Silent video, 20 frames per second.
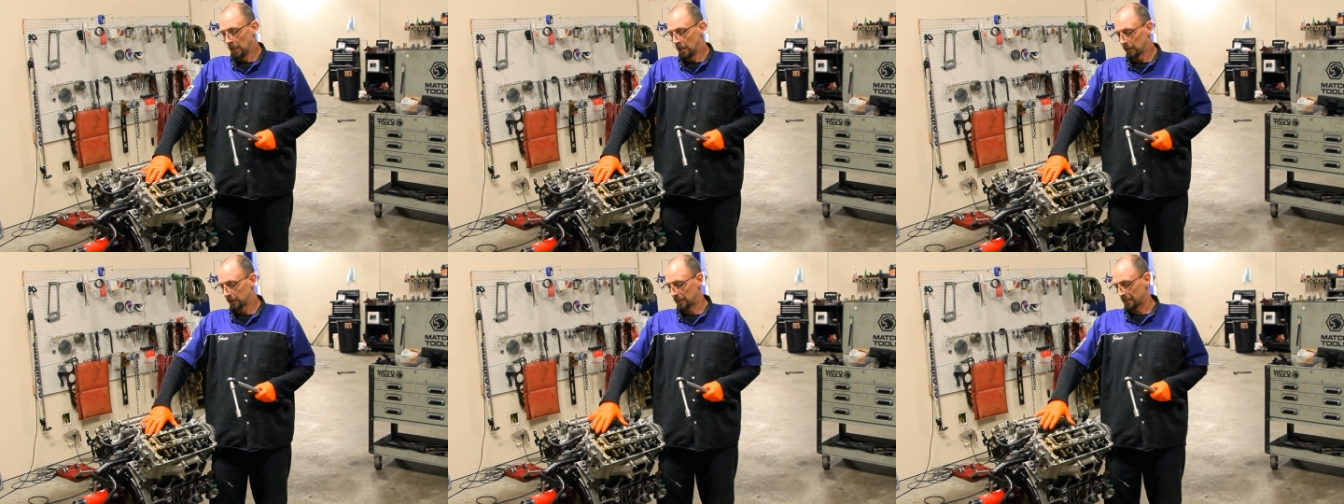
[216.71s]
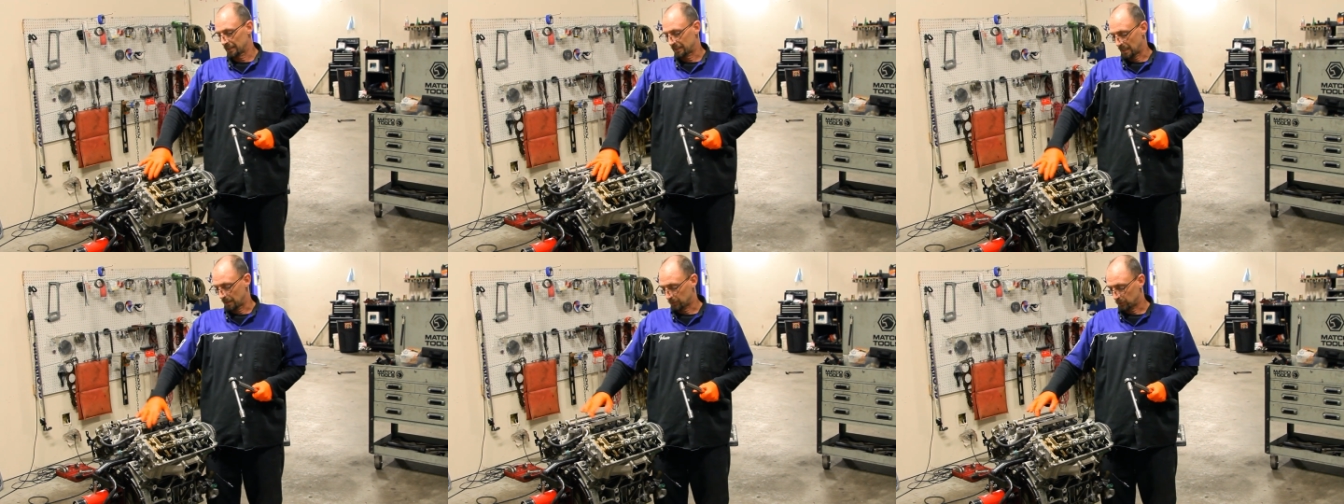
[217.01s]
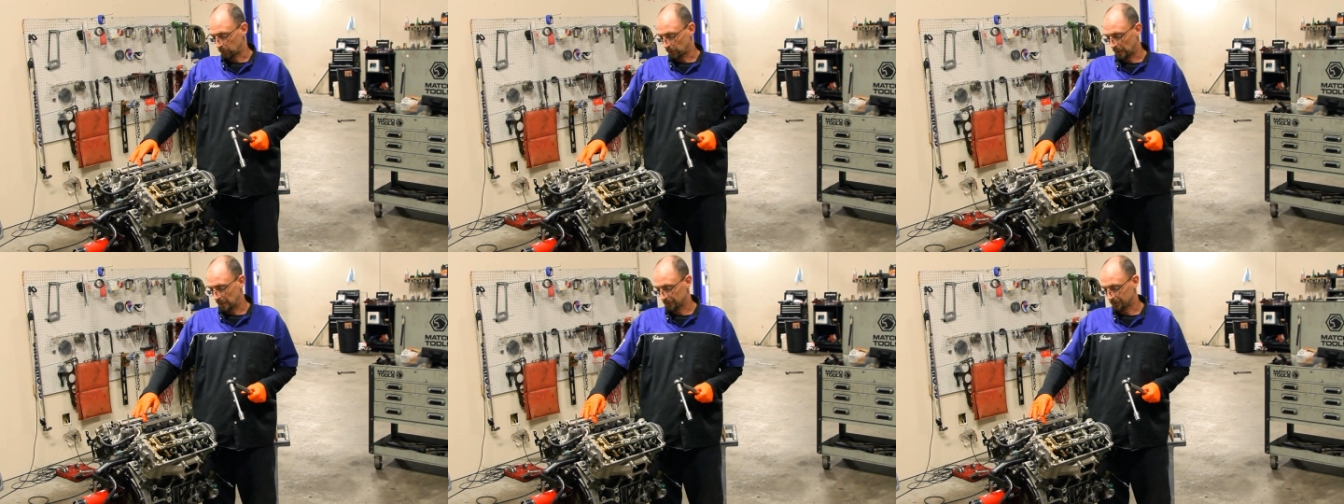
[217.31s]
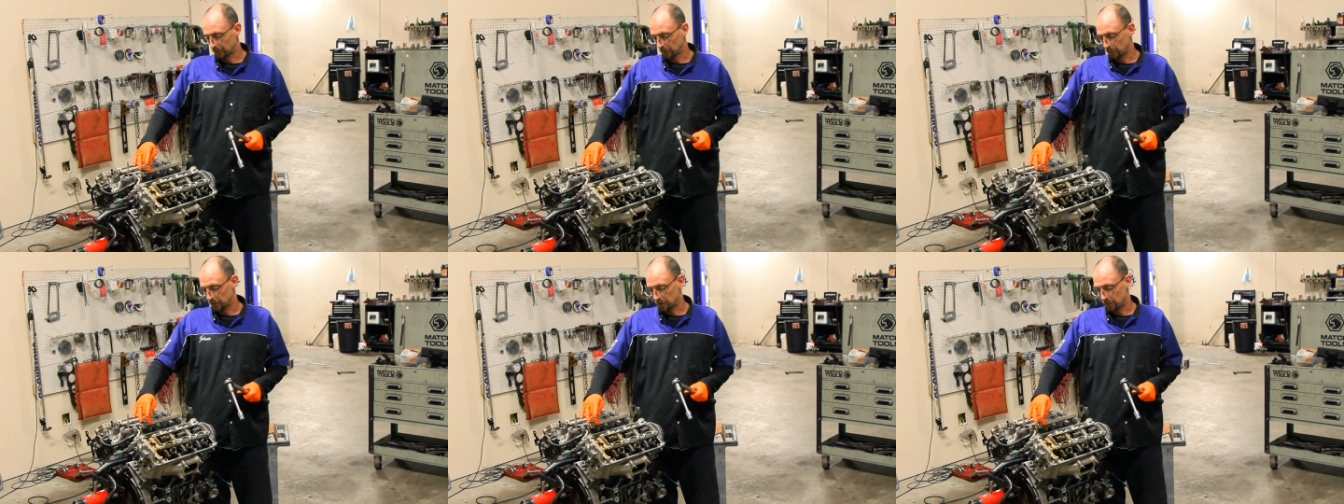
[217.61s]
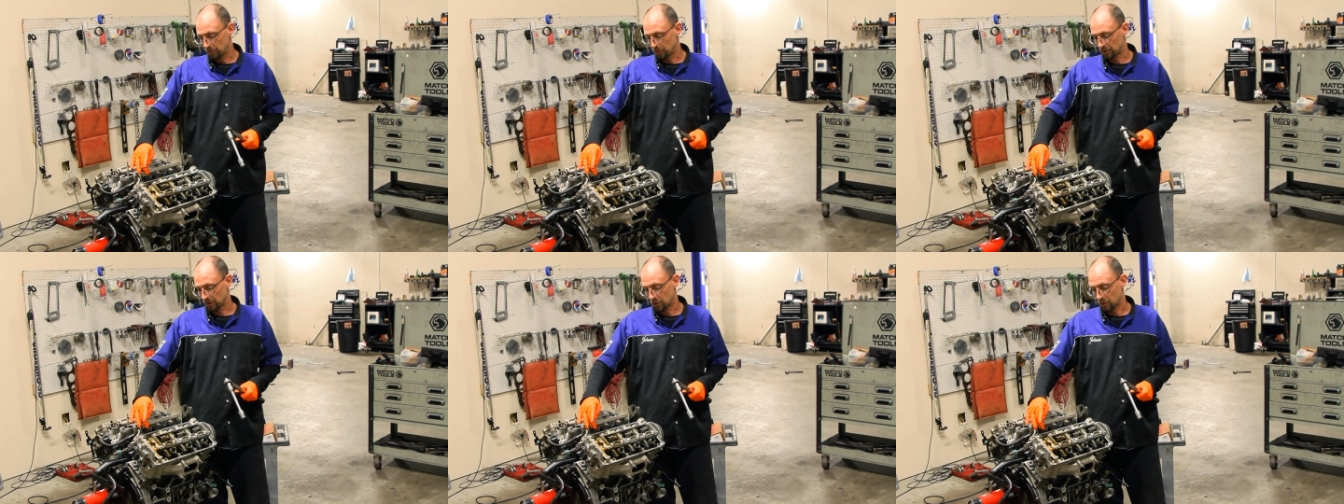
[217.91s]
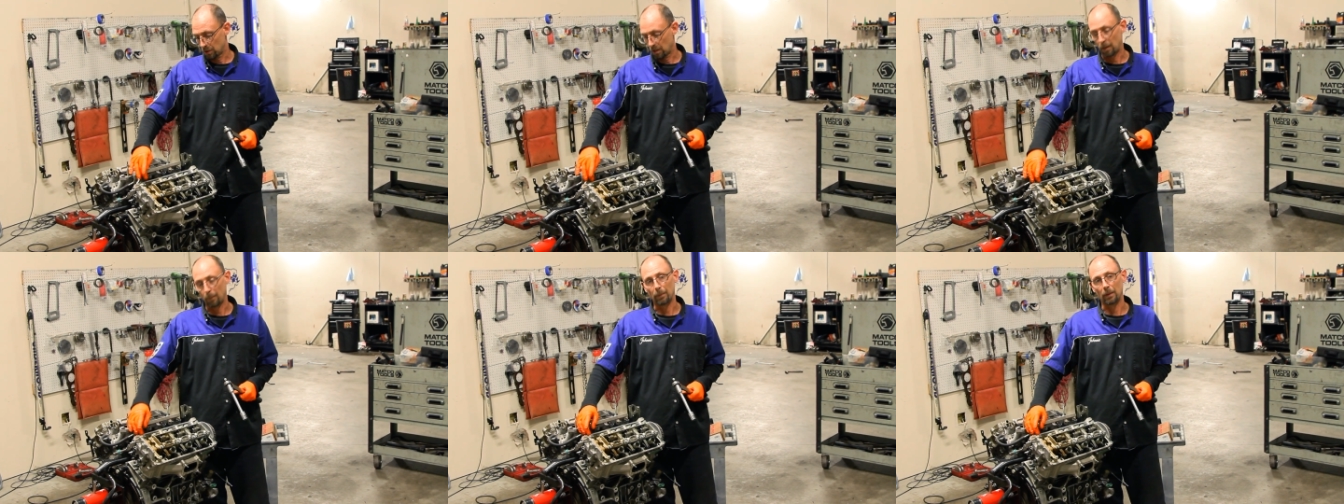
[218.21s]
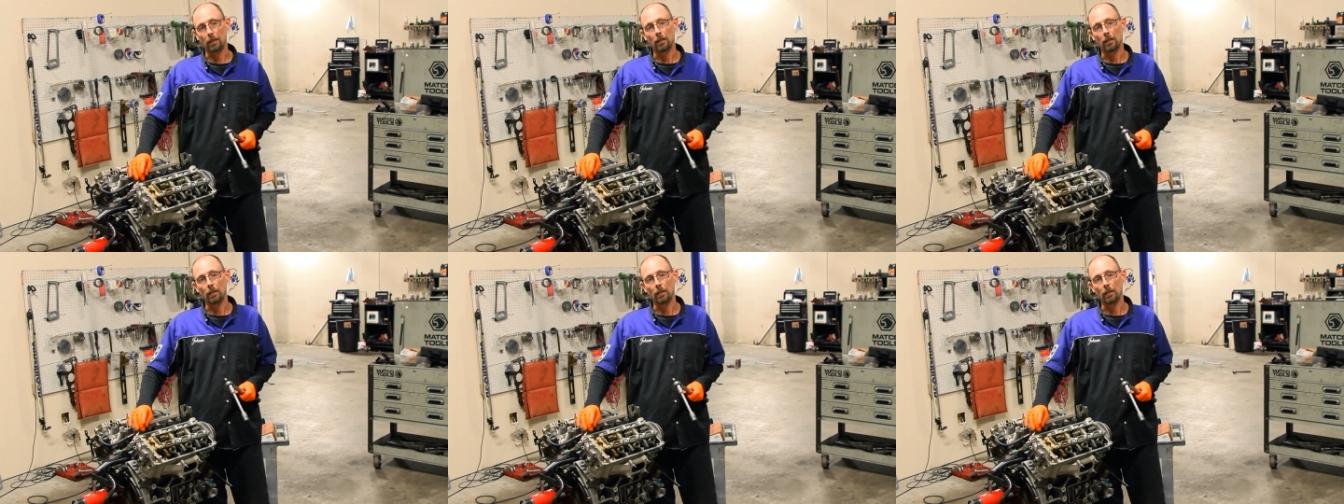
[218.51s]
a lot of times what I'll do is use a Sharpie,